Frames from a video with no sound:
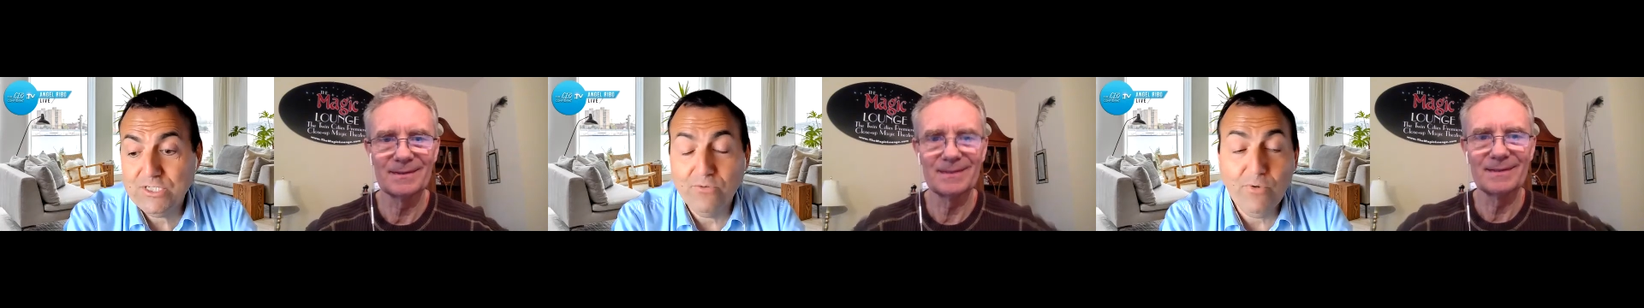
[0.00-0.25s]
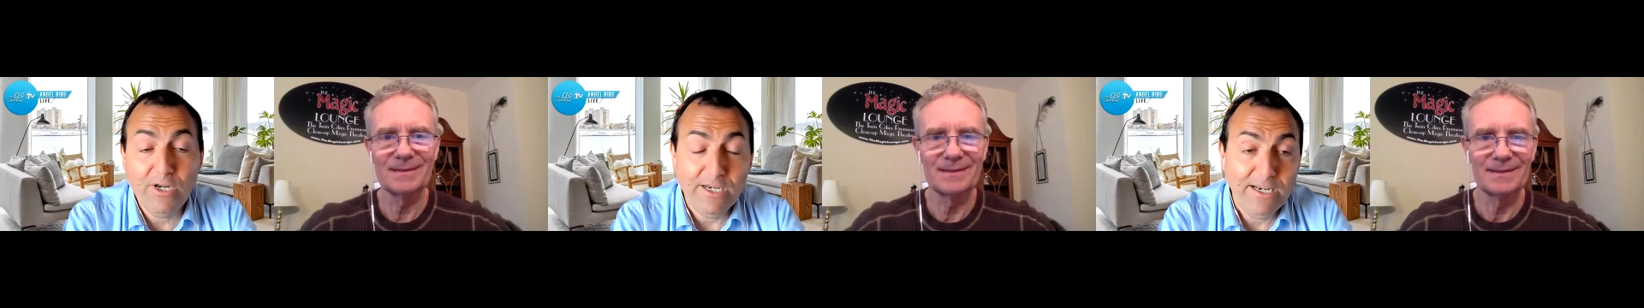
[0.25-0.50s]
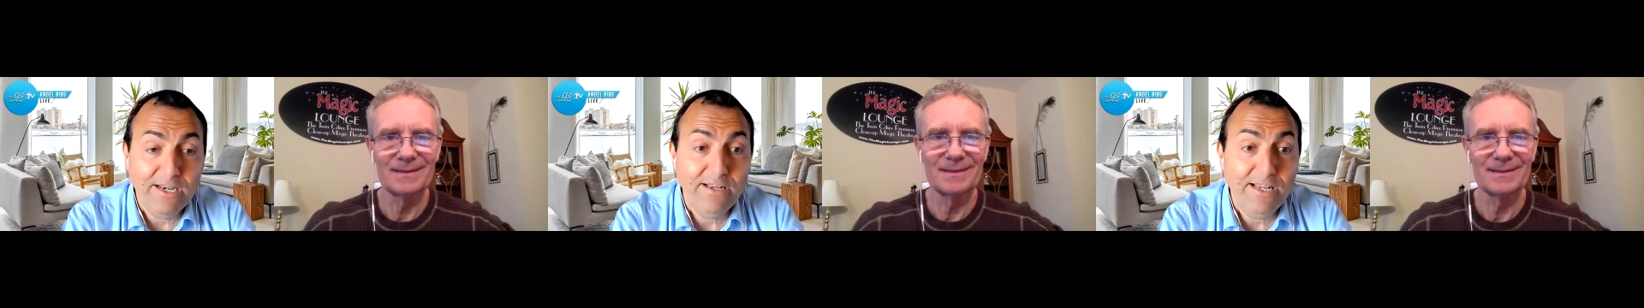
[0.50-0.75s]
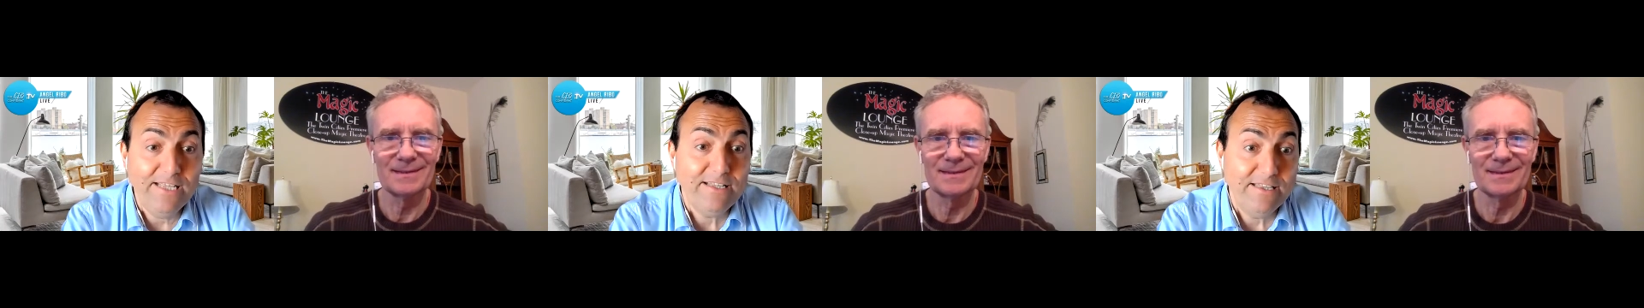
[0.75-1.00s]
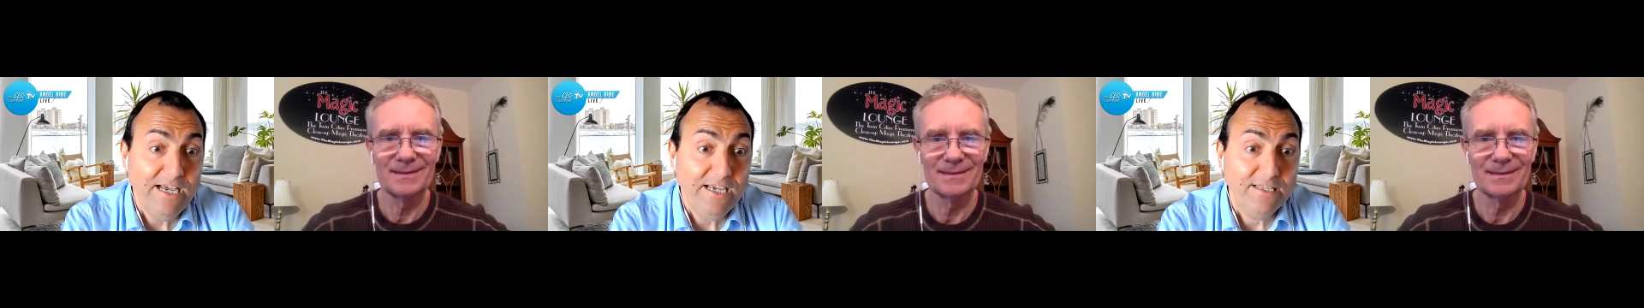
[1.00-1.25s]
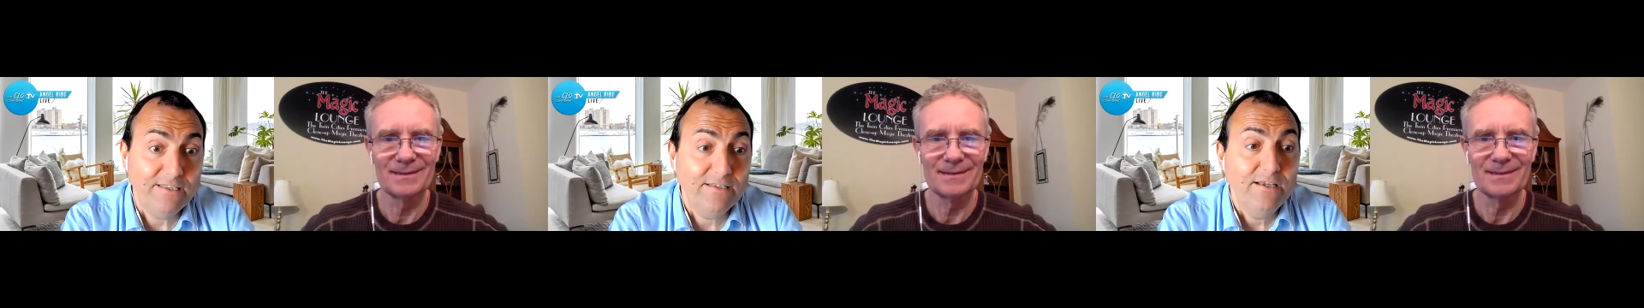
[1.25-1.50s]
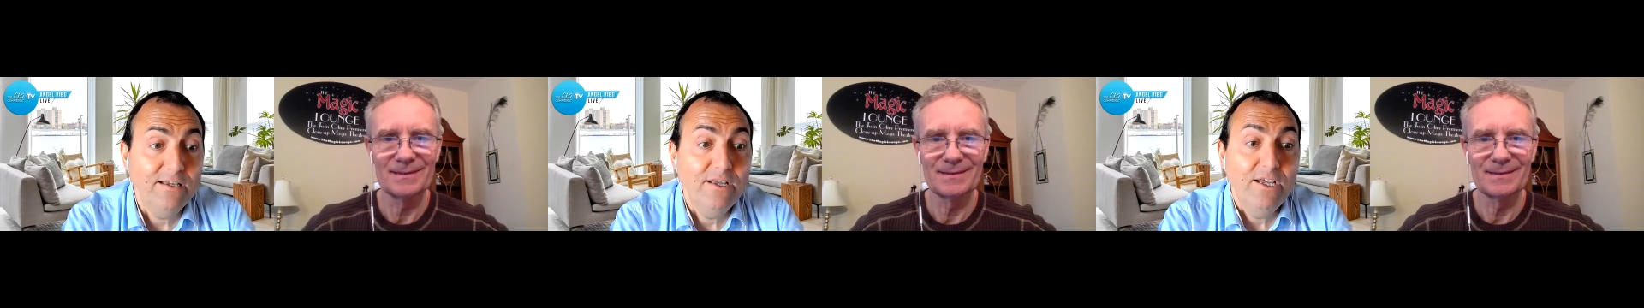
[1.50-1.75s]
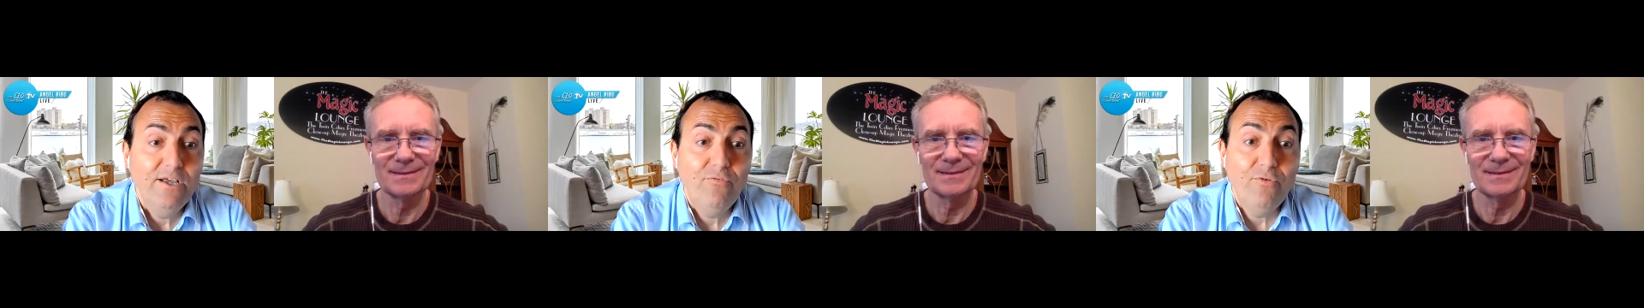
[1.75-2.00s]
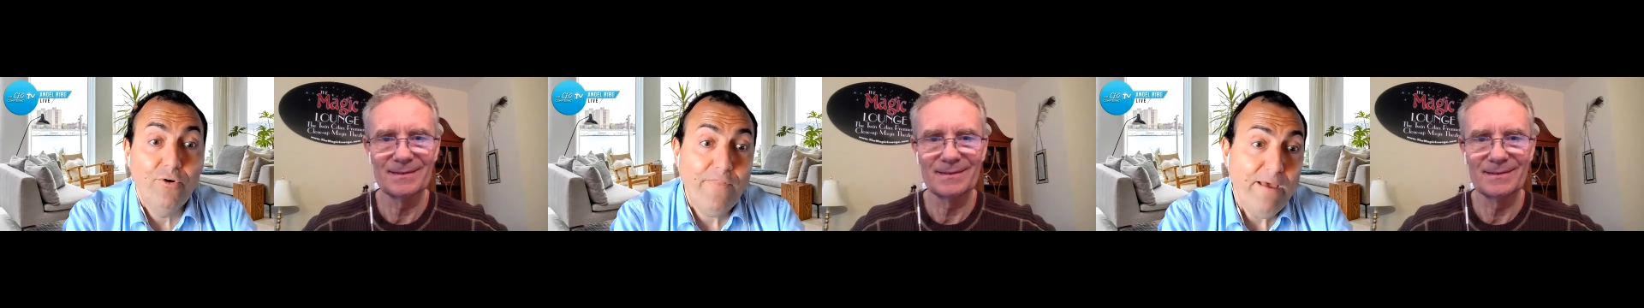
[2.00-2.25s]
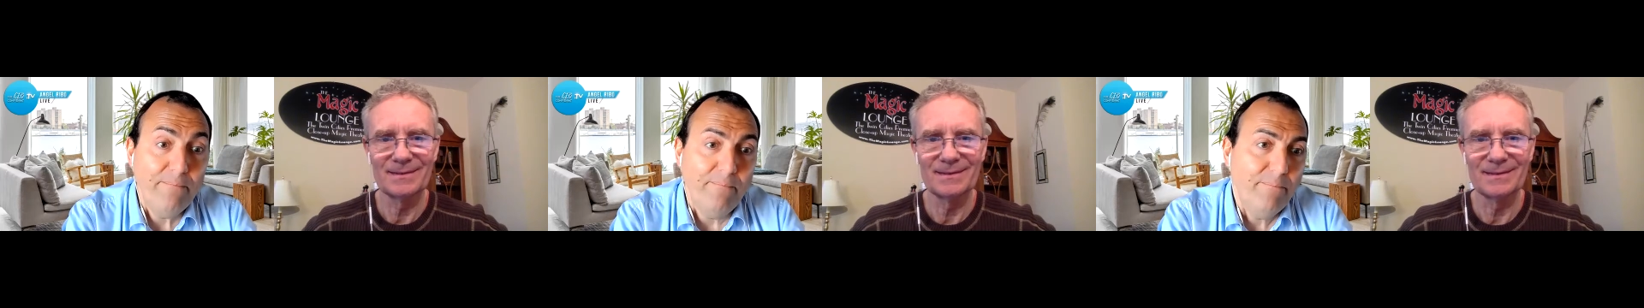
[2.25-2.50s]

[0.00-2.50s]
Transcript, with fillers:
Speaker 1: really late at night for them.